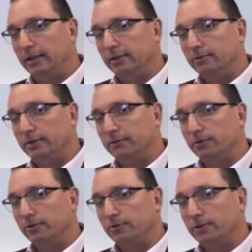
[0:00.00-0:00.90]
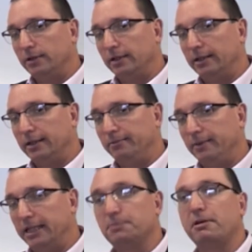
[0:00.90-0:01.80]
different
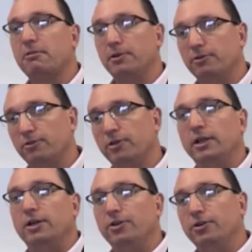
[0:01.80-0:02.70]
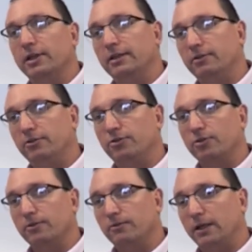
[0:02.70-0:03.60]
experiments, you can sort
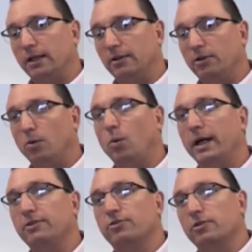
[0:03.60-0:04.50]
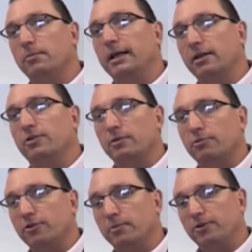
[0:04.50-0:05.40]
of look at ways to make those
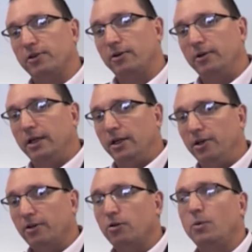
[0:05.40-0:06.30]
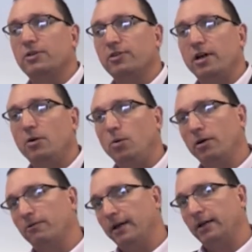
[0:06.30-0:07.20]
improvements. So you don't always know what
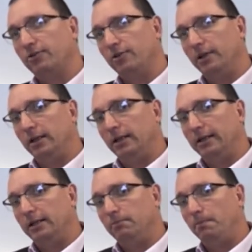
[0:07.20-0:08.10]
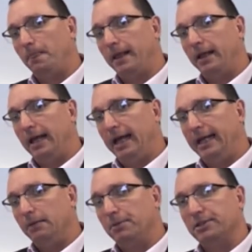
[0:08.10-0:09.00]
effect
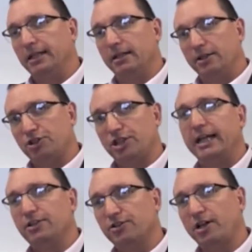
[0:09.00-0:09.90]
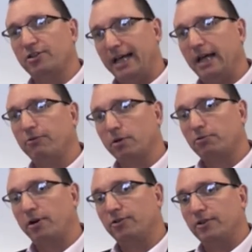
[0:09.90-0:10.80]
any particular change is going to have on a
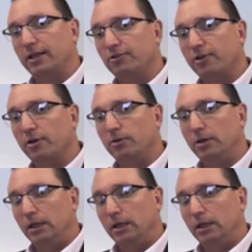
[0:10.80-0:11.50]
process. So